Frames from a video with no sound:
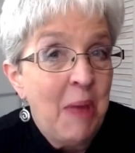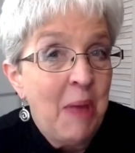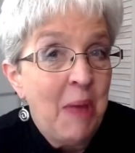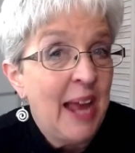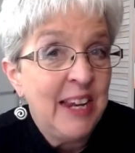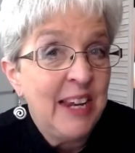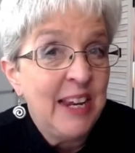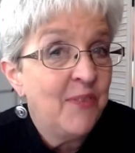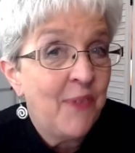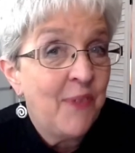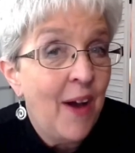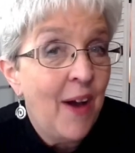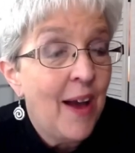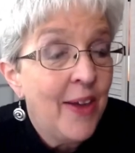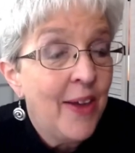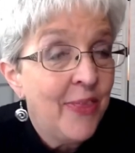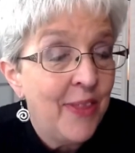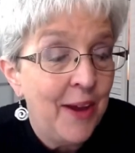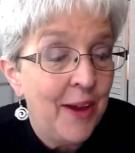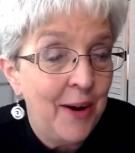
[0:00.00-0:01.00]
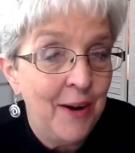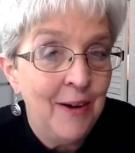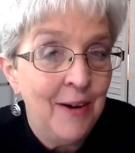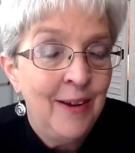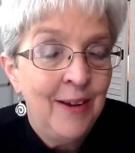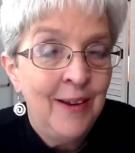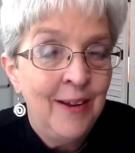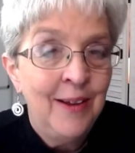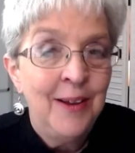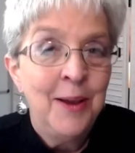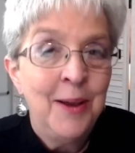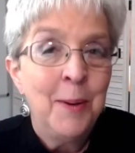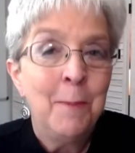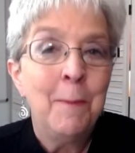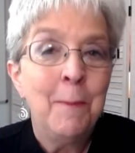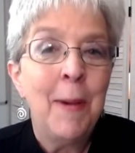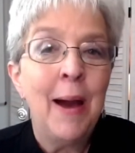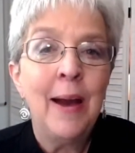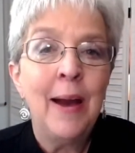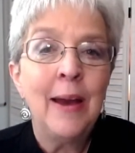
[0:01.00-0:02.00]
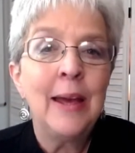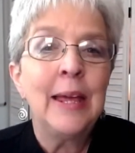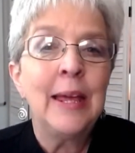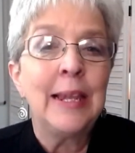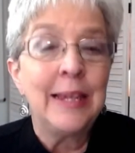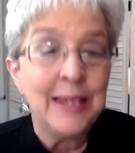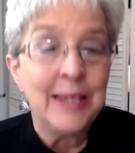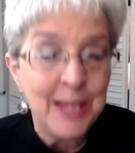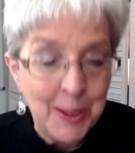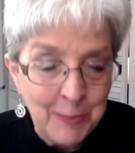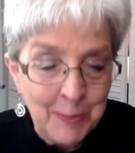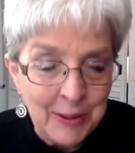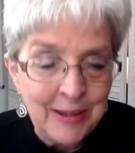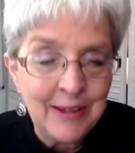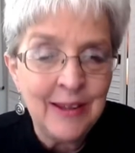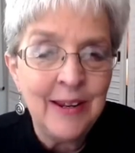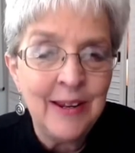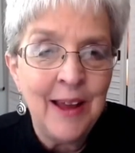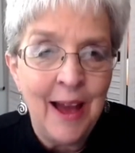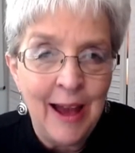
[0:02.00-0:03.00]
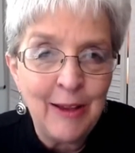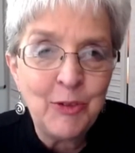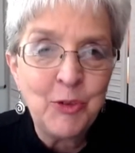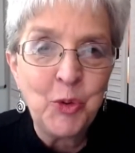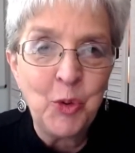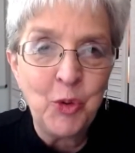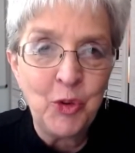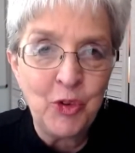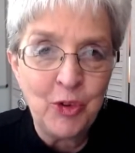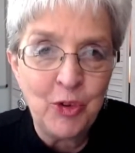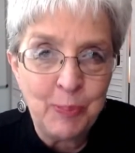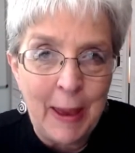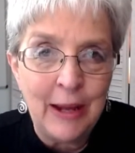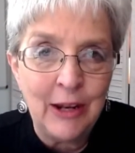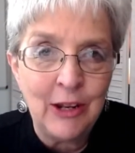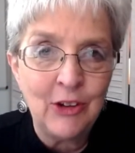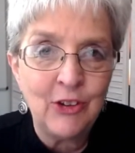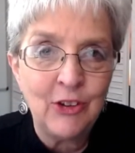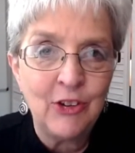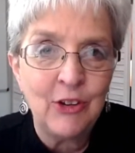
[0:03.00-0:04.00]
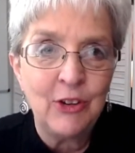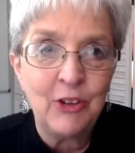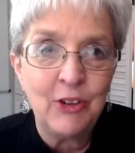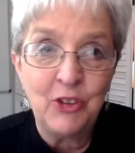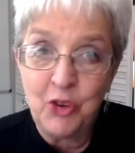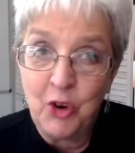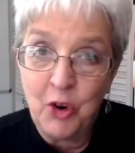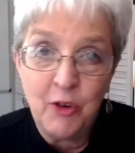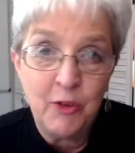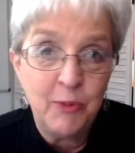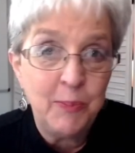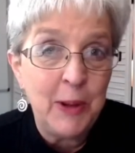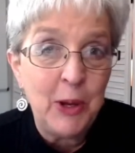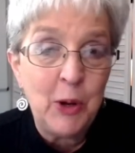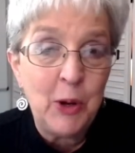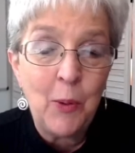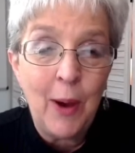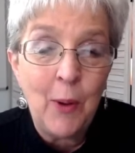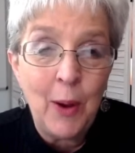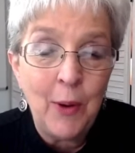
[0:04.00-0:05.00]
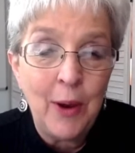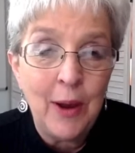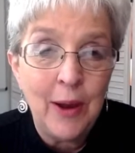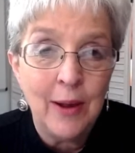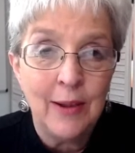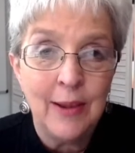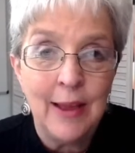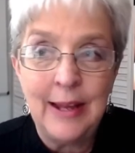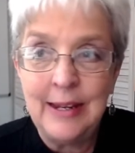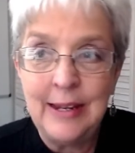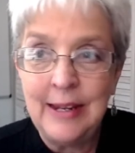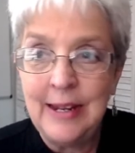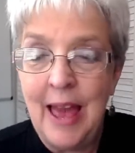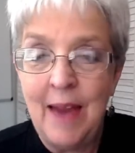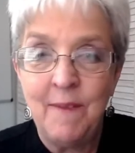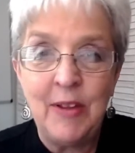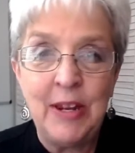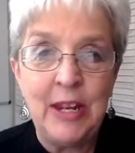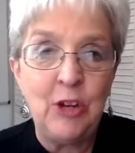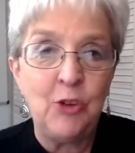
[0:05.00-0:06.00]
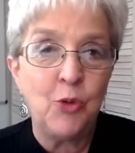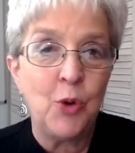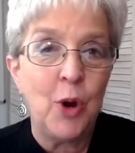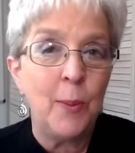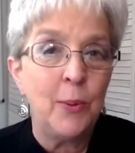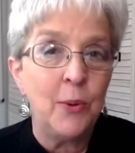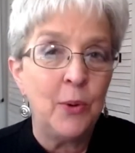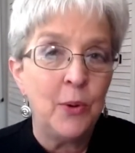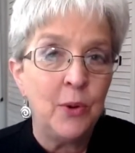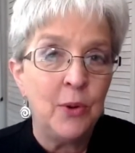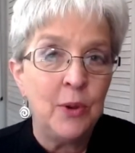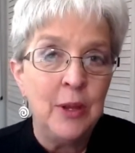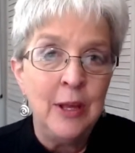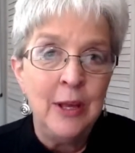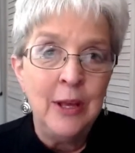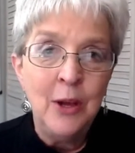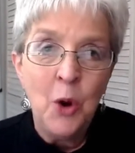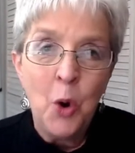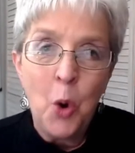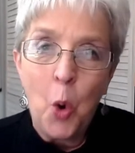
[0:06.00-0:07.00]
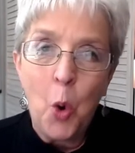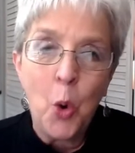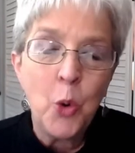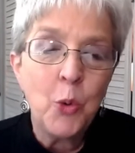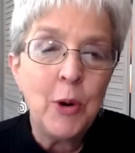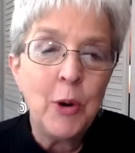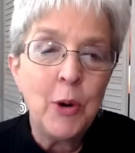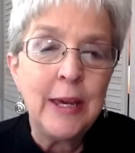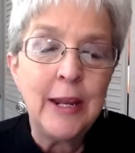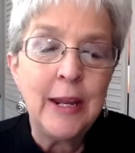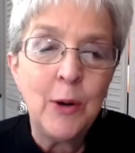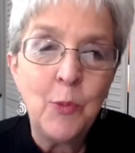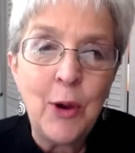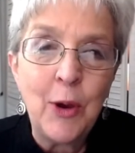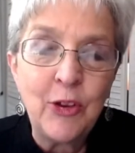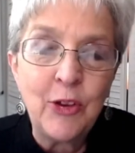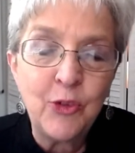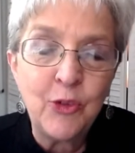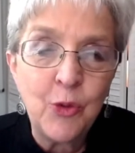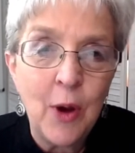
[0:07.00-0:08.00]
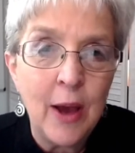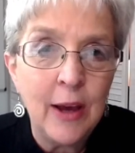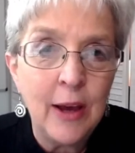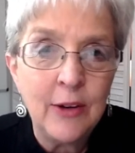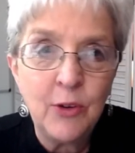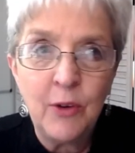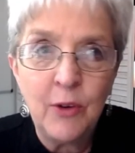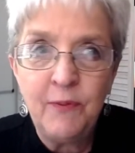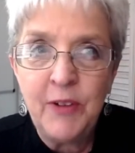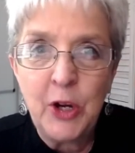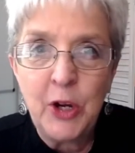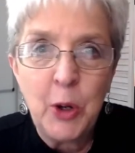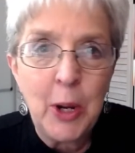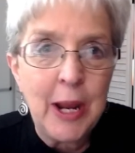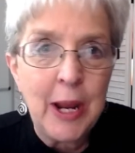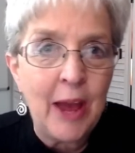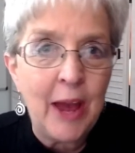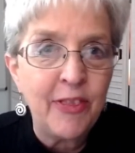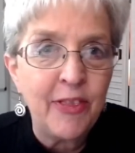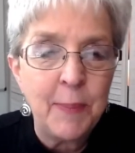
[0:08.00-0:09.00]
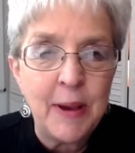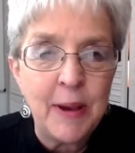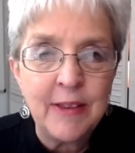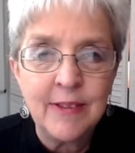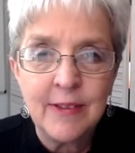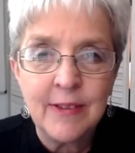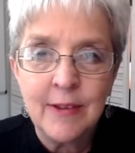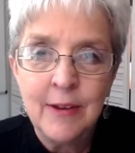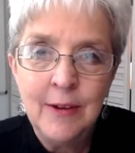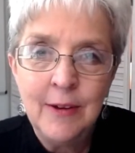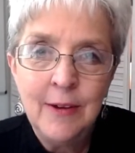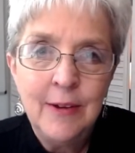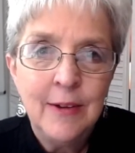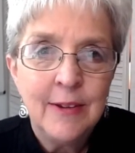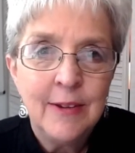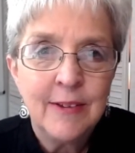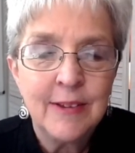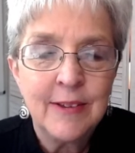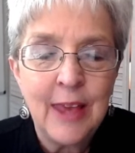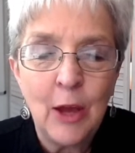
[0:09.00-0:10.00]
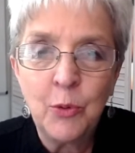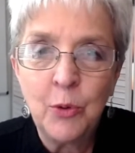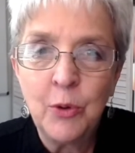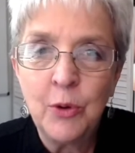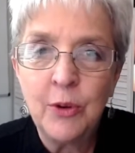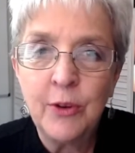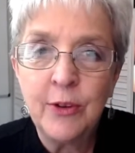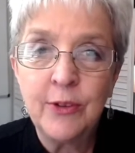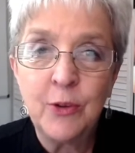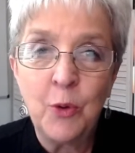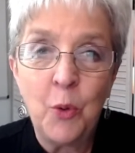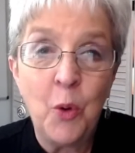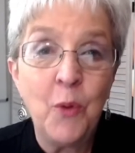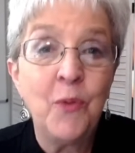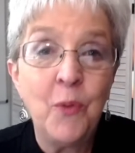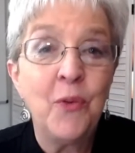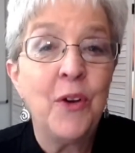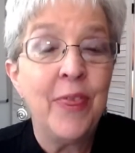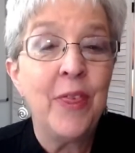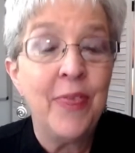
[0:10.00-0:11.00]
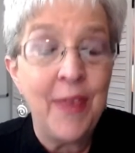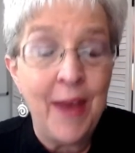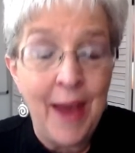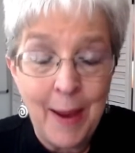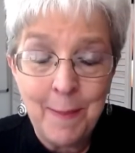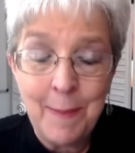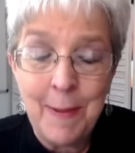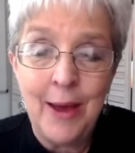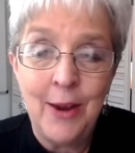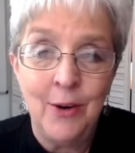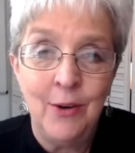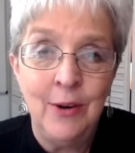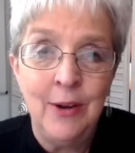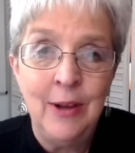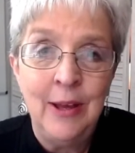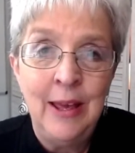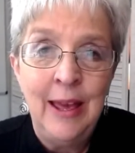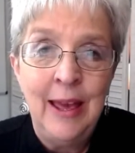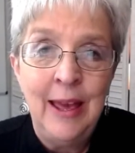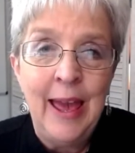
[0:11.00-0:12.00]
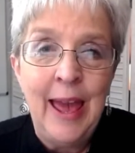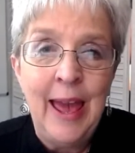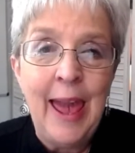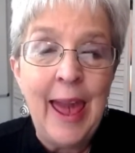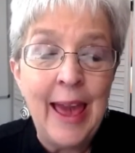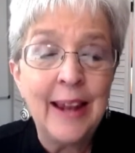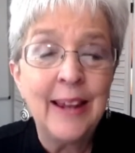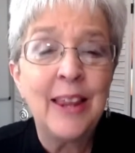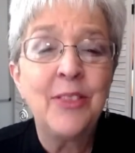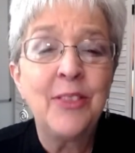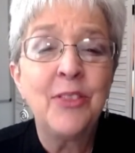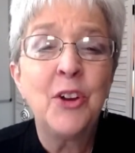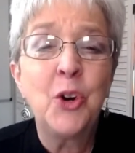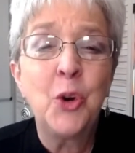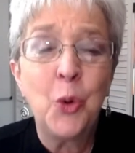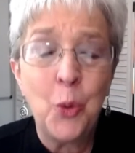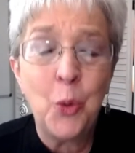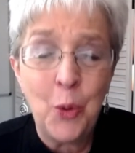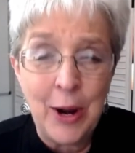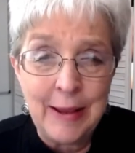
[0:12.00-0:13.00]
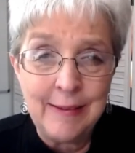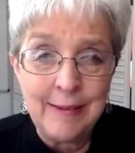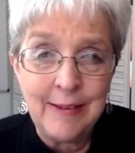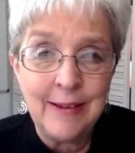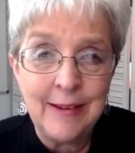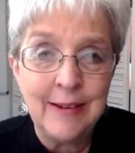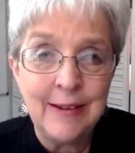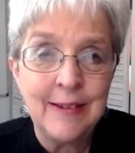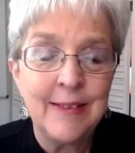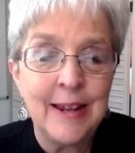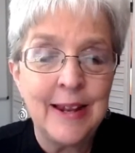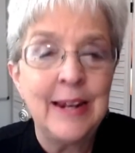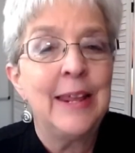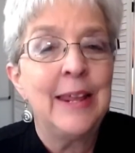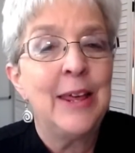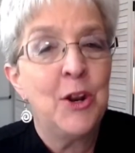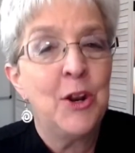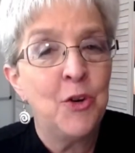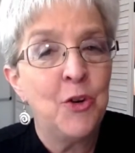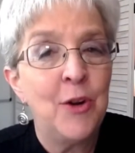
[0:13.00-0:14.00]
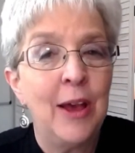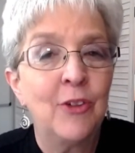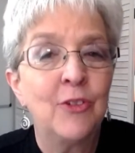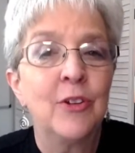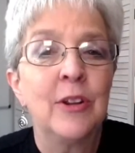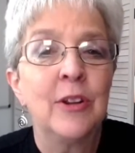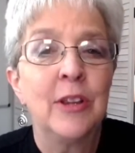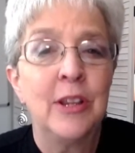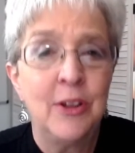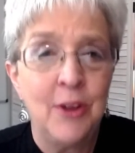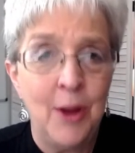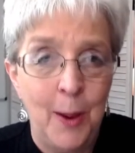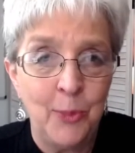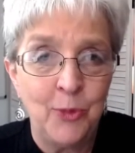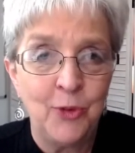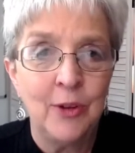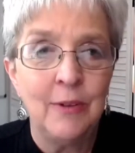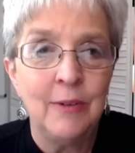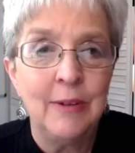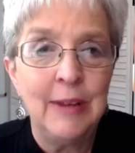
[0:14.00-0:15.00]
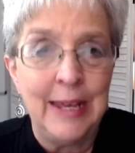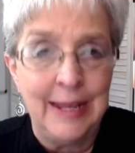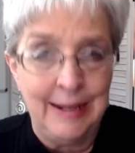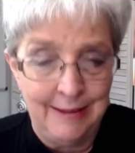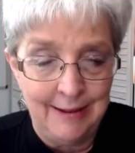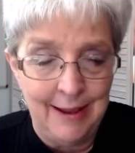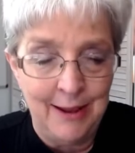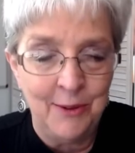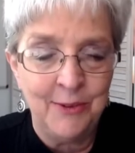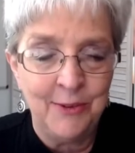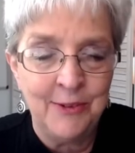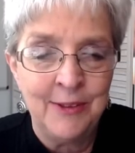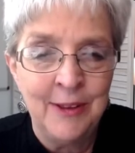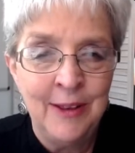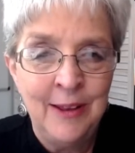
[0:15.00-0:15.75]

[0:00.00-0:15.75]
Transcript: I did fine there. My limited high school Spanish served me quite well. I didn't have any trouble ordering in a restaurant or figuring out the bus schedules, or for that matter, handling the craziness that an international adoption entails.